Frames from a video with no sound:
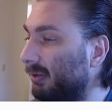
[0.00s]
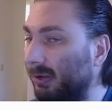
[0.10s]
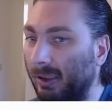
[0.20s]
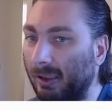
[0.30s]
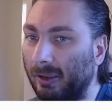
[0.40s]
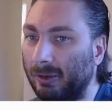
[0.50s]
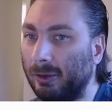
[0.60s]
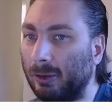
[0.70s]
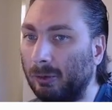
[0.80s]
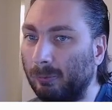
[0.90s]
and
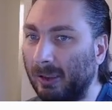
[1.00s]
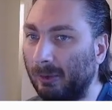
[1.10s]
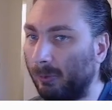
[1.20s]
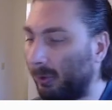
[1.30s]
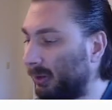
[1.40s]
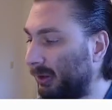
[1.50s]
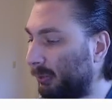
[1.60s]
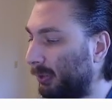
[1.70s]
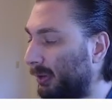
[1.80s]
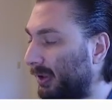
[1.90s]
so we are just
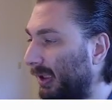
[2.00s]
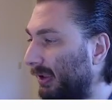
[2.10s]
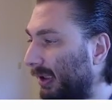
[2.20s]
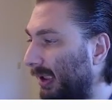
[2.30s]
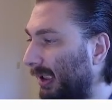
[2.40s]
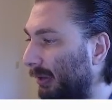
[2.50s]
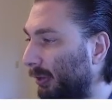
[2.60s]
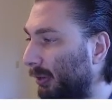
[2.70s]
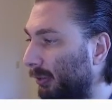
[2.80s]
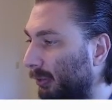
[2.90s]
going to take
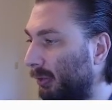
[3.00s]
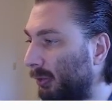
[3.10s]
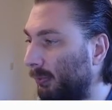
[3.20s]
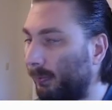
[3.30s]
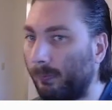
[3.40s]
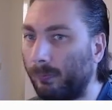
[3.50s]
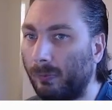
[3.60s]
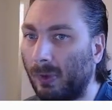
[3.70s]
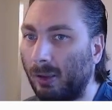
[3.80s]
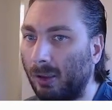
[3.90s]
our
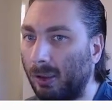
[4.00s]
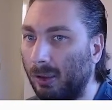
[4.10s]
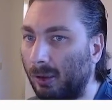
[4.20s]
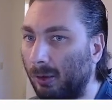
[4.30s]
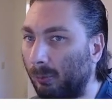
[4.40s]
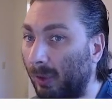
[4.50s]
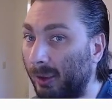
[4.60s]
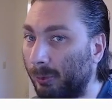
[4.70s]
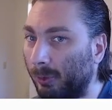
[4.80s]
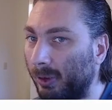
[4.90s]
y
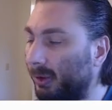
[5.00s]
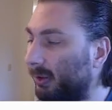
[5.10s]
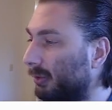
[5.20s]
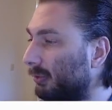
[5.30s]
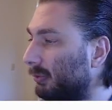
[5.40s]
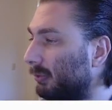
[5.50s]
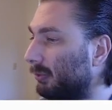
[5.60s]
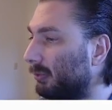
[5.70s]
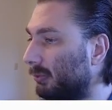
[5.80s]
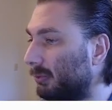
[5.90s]
coordinate,
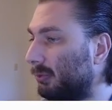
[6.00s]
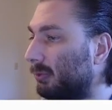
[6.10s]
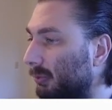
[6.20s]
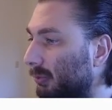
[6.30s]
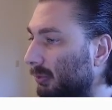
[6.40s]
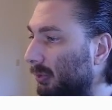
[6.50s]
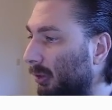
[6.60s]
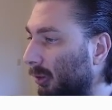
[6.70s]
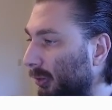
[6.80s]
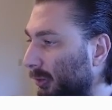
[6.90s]

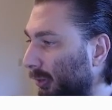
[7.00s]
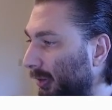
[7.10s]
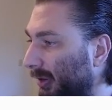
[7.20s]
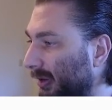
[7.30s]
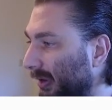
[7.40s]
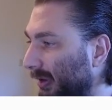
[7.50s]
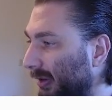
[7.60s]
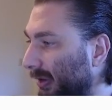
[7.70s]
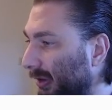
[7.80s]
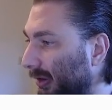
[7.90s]
or sorry, this is
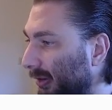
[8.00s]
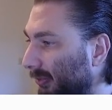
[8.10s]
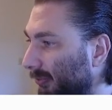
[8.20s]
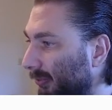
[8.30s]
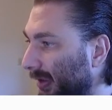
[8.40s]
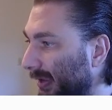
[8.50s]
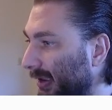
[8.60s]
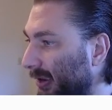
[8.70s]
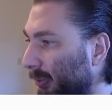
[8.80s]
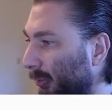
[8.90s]
in the
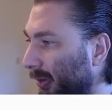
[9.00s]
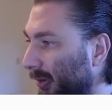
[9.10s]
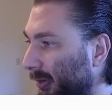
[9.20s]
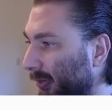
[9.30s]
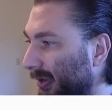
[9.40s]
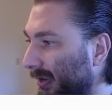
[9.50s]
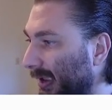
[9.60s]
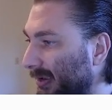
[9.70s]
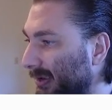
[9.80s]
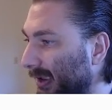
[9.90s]
x coordinate, so this is
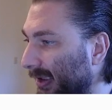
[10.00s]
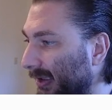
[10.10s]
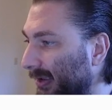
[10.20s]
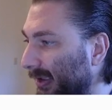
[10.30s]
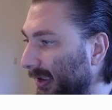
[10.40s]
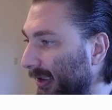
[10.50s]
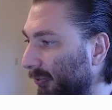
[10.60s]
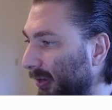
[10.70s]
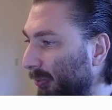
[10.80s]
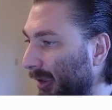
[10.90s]
actually checking to see if
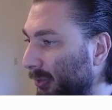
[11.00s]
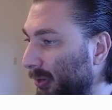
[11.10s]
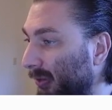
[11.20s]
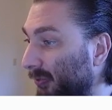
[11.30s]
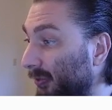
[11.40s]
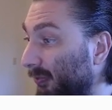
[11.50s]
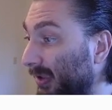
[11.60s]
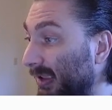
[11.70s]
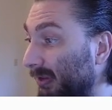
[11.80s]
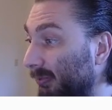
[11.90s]
we bounce off of
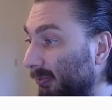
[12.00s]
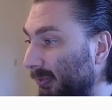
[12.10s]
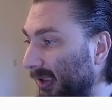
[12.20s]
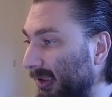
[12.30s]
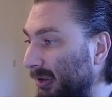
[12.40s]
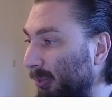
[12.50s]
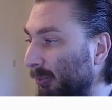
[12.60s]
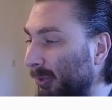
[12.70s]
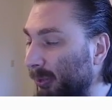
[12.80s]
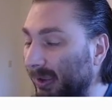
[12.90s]
it's the ball
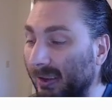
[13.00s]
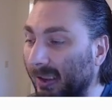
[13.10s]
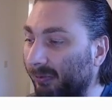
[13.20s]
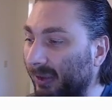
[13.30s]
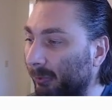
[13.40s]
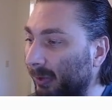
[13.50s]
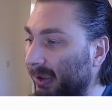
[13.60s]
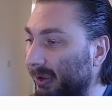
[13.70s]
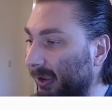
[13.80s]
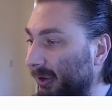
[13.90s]
between the left and the right
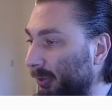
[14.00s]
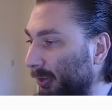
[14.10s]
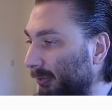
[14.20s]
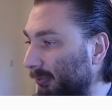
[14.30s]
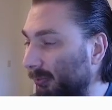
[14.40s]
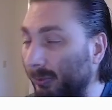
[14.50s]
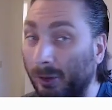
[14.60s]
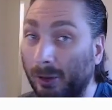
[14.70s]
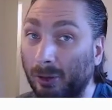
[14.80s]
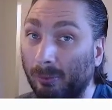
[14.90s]
side, sorry, not
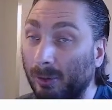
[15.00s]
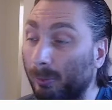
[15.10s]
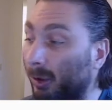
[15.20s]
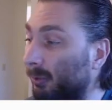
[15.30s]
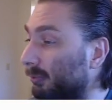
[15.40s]
the top and the bottom.